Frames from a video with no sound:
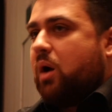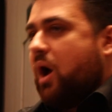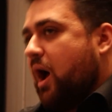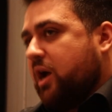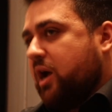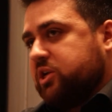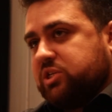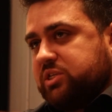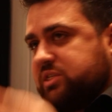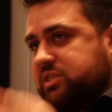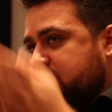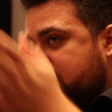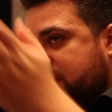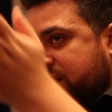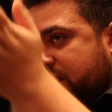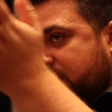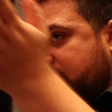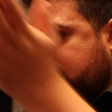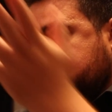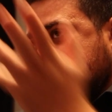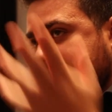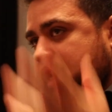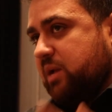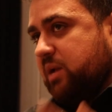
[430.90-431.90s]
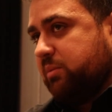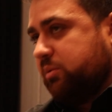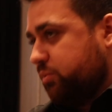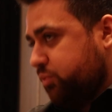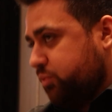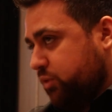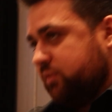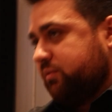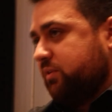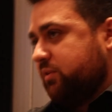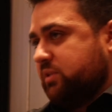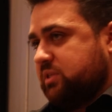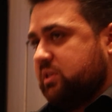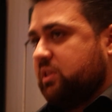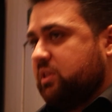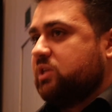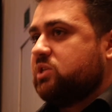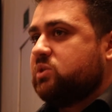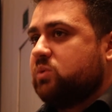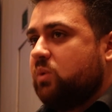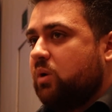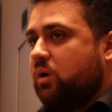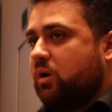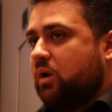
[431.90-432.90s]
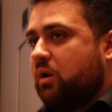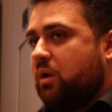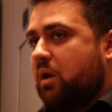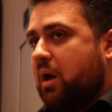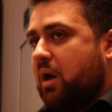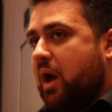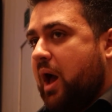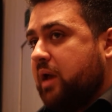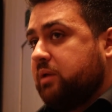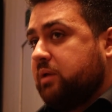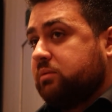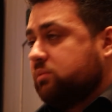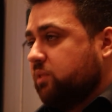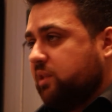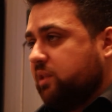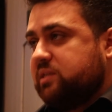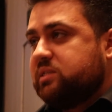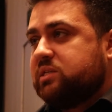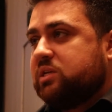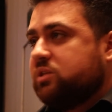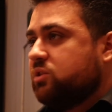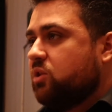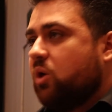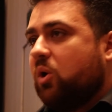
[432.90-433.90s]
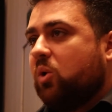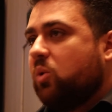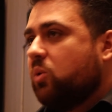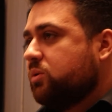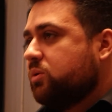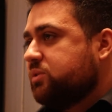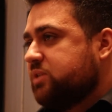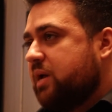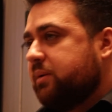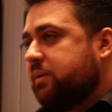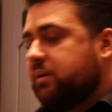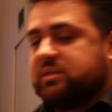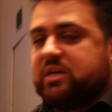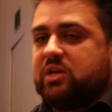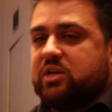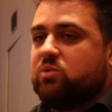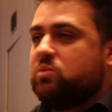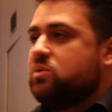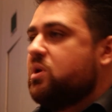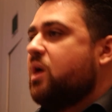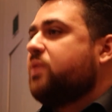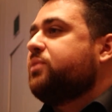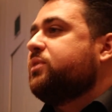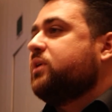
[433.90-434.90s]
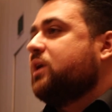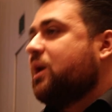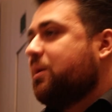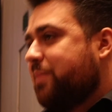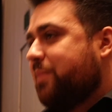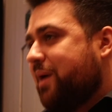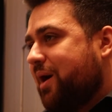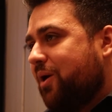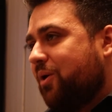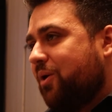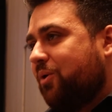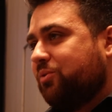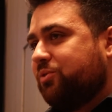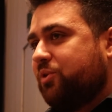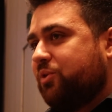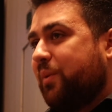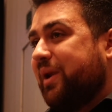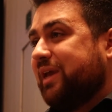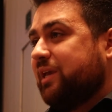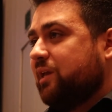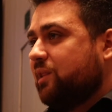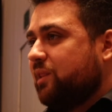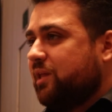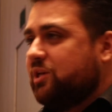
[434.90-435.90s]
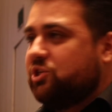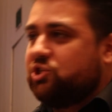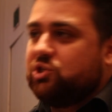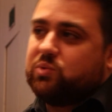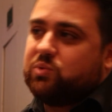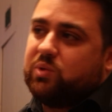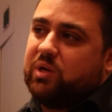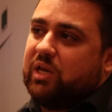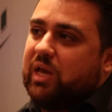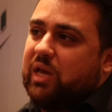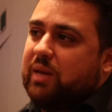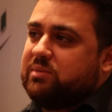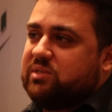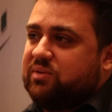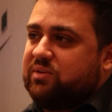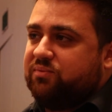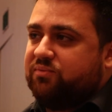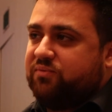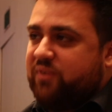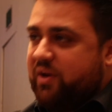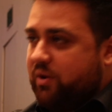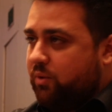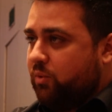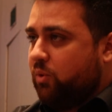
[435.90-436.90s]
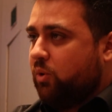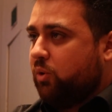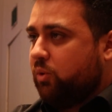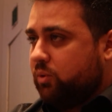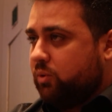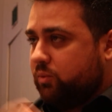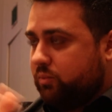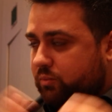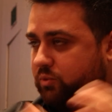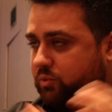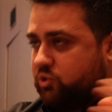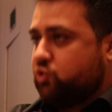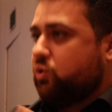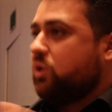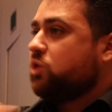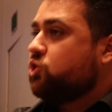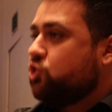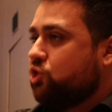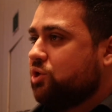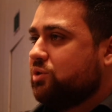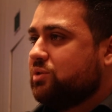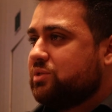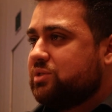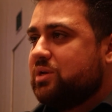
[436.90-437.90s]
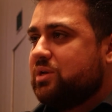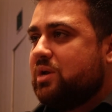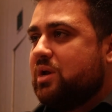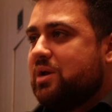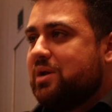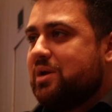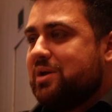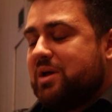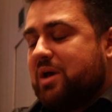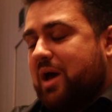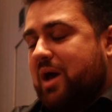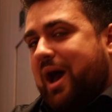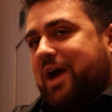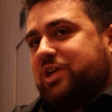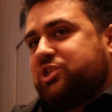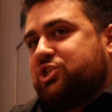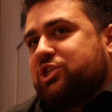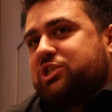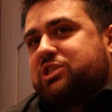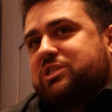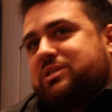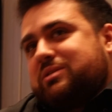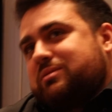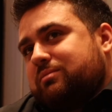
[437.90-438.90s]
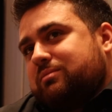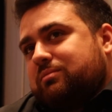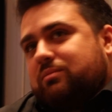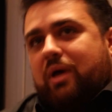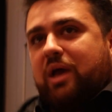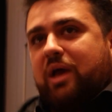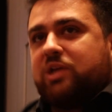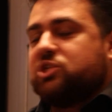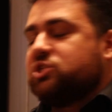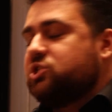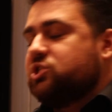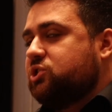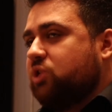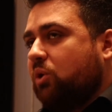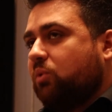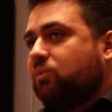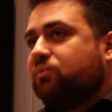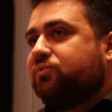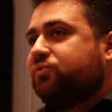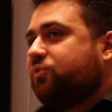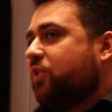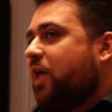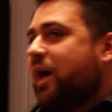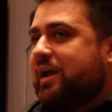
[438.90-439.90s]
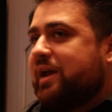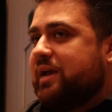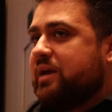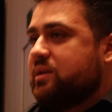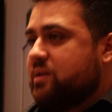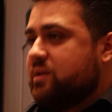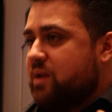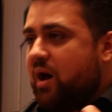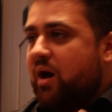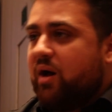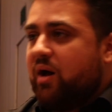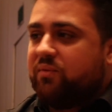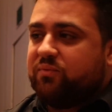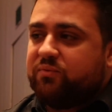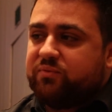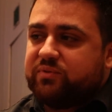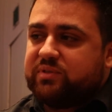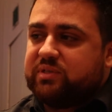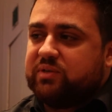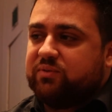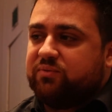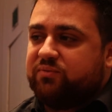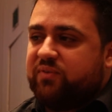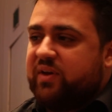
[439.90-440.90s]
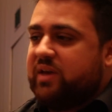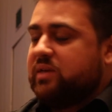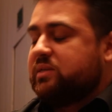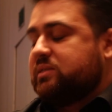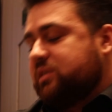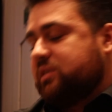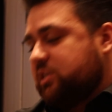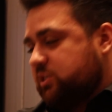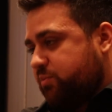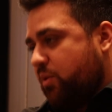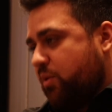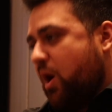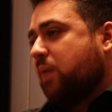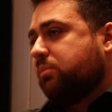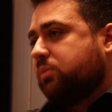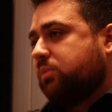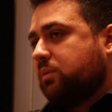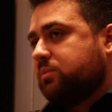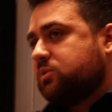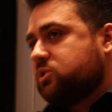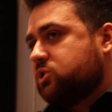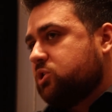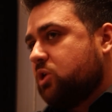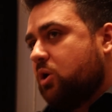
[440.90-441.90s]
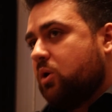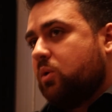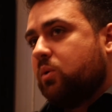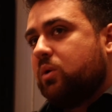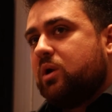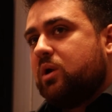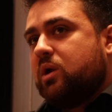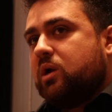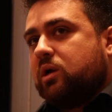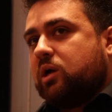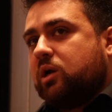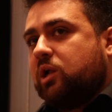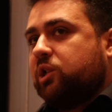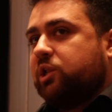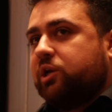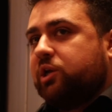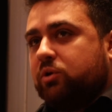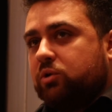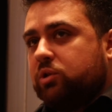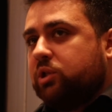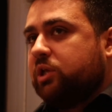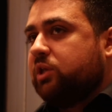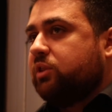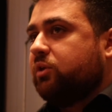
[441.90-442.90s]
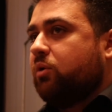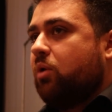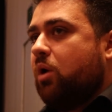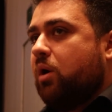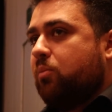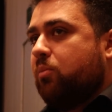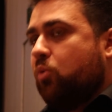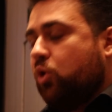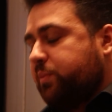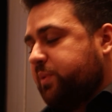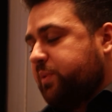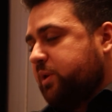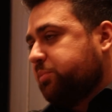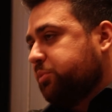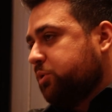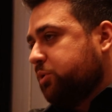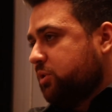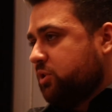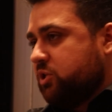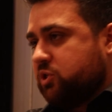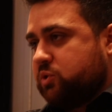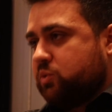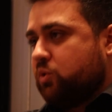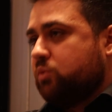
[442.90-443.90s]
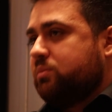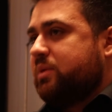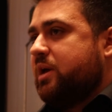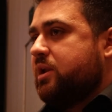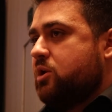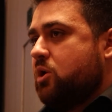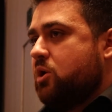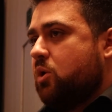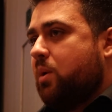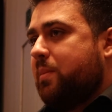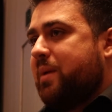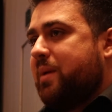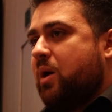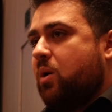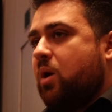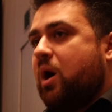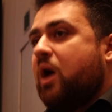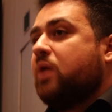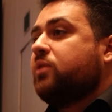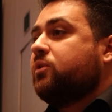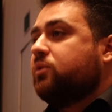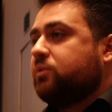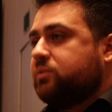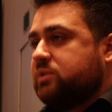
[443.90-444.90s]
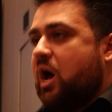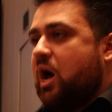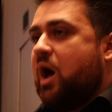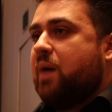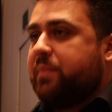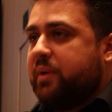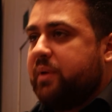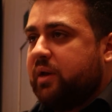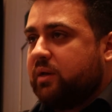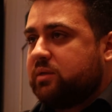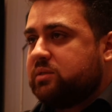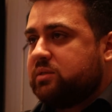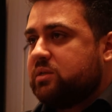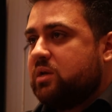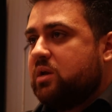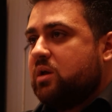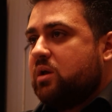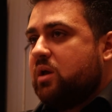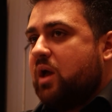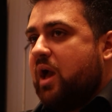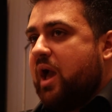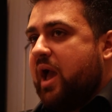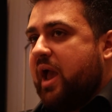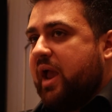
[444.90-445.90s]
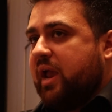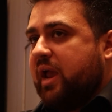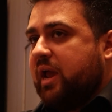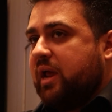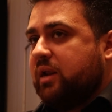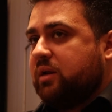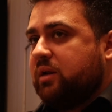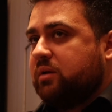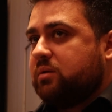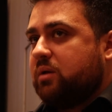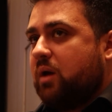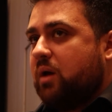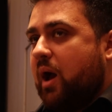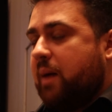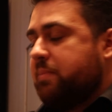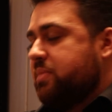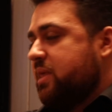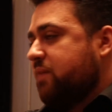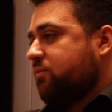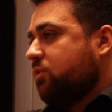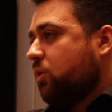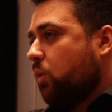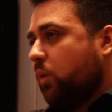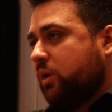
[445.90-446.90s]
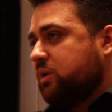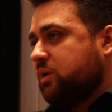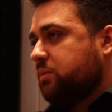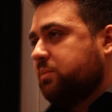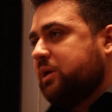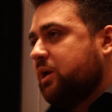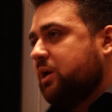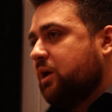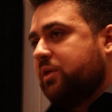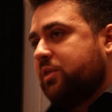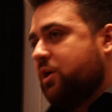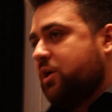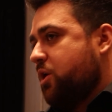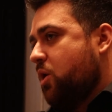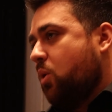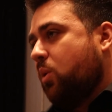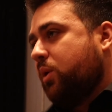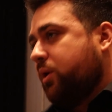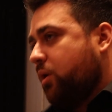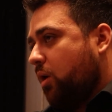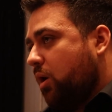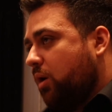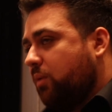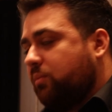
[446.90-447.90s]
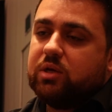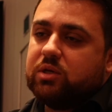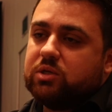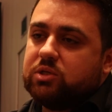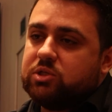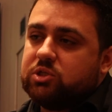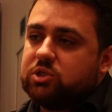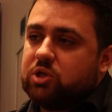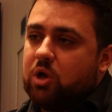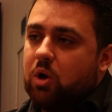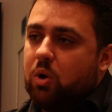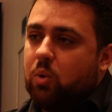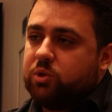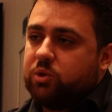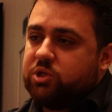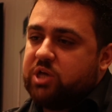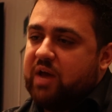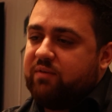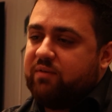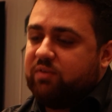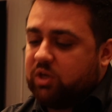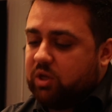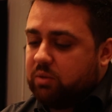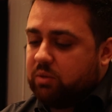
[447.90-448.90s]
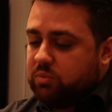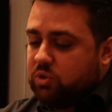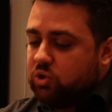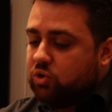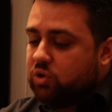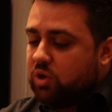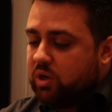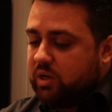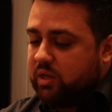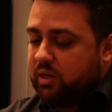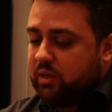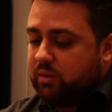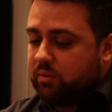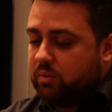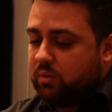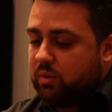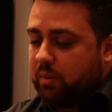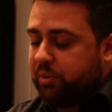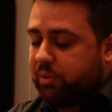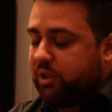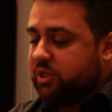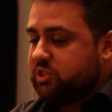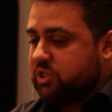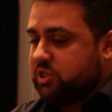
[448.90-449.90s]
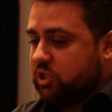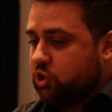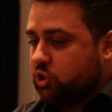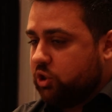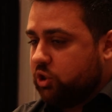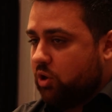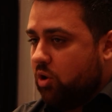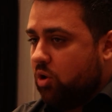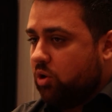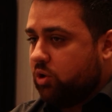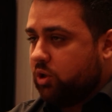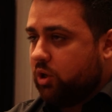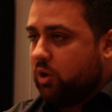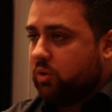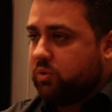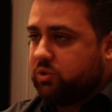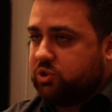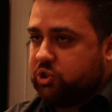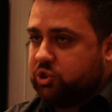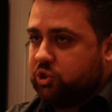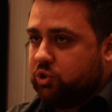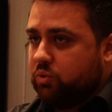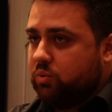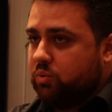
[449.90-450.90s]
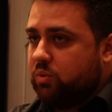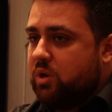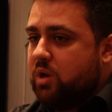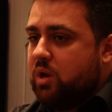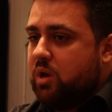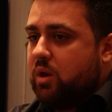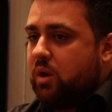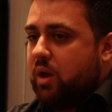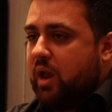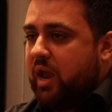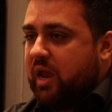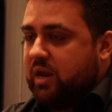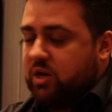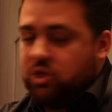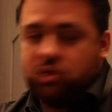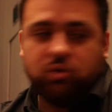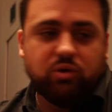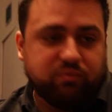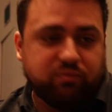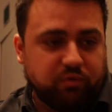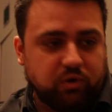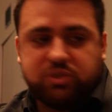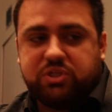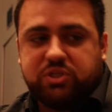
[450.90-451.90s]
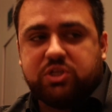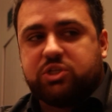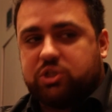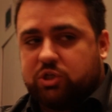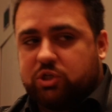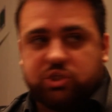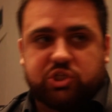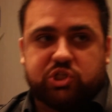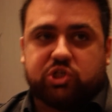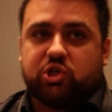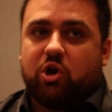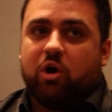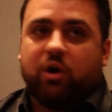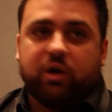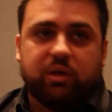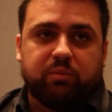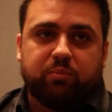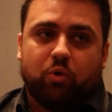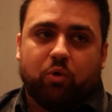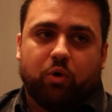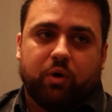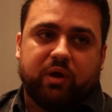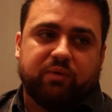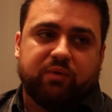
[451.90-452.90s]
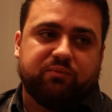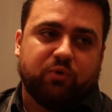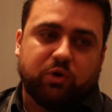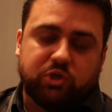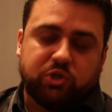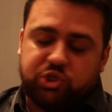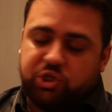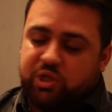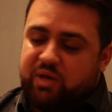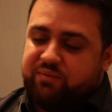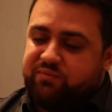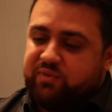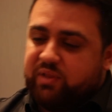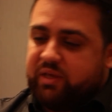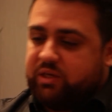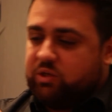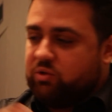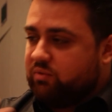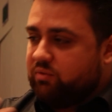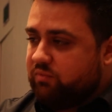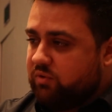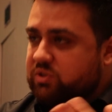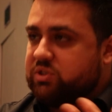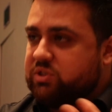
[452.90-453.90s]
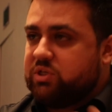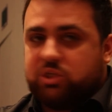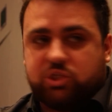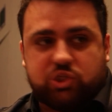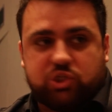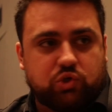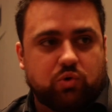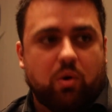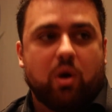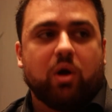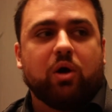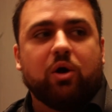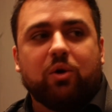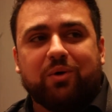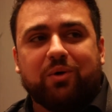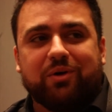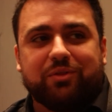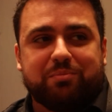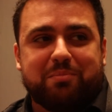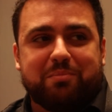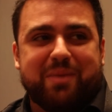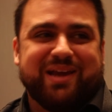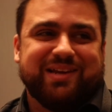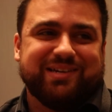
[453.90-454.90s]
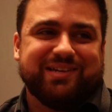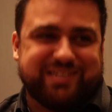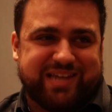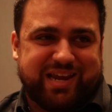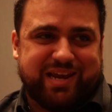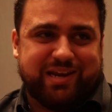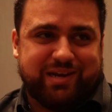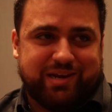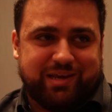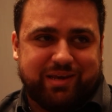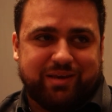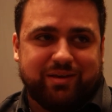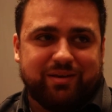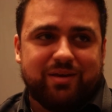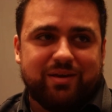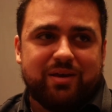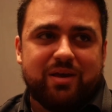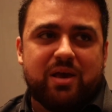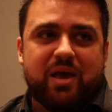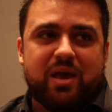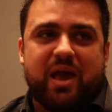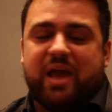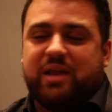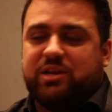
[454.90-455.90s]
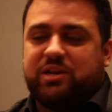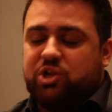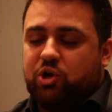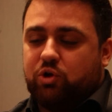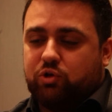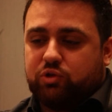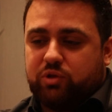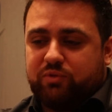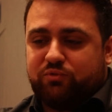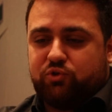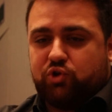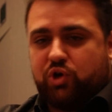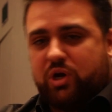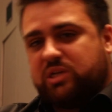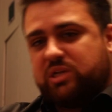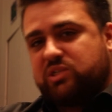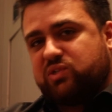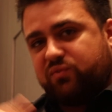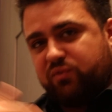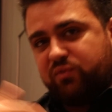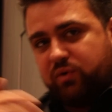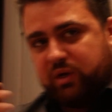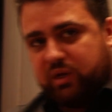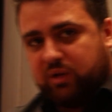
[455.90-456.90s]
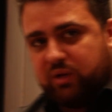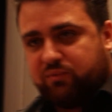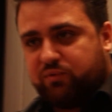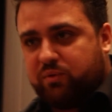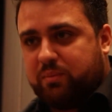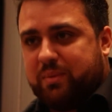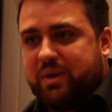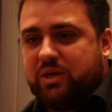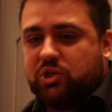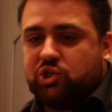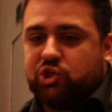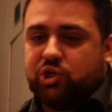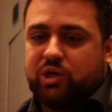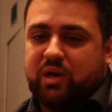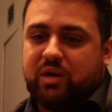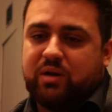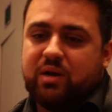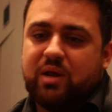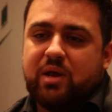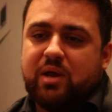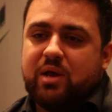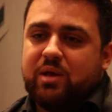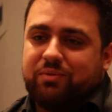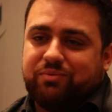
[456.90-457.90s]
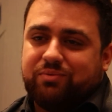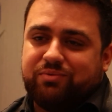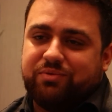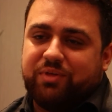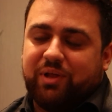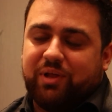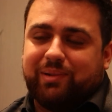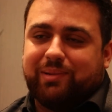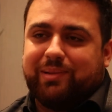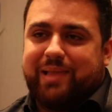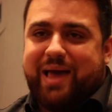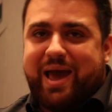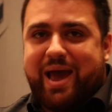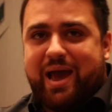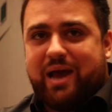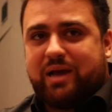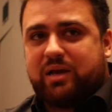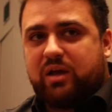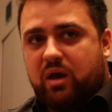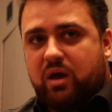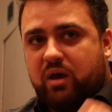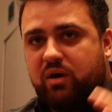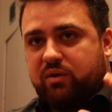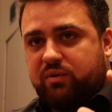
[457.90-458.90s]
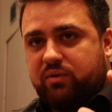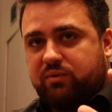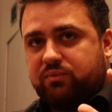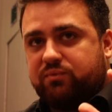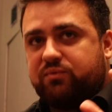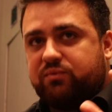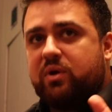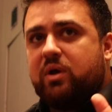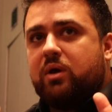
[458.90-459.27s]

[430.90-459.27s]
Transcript: I just sat on a table previous to this one. I listened the whole time because I knew nothing about the regulations when it came to federal restrictions. I just don't fly enough to face these problems. So clearly there are more people in this room that know about other topics, and I'm never going to be the know-it-all. So when you have a community, a place that you can all go to, and a university is a good starting point. Unfortunately, I feel like universities struggle with maintaining and, you know, transferring information, and the lack of,